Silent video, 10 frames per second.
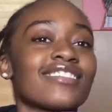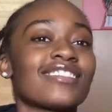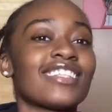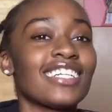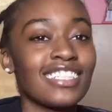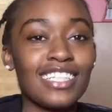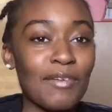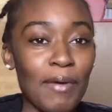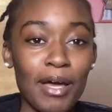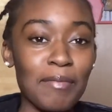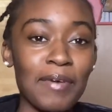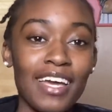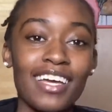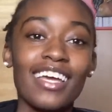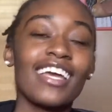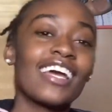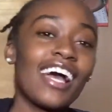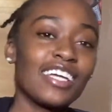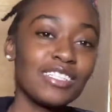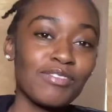let's just say makeup bag. I
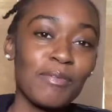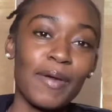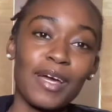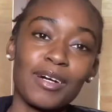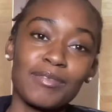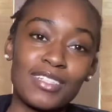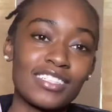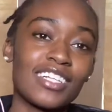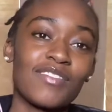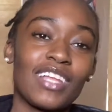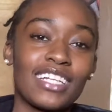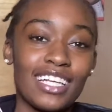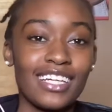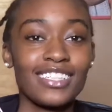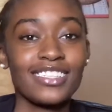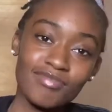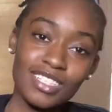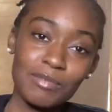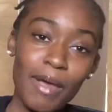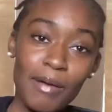use it for makeup and stuff like that.
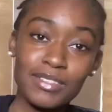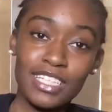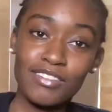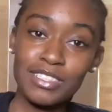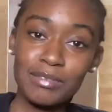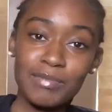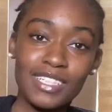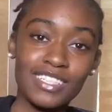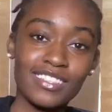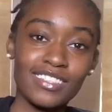This bag was given to me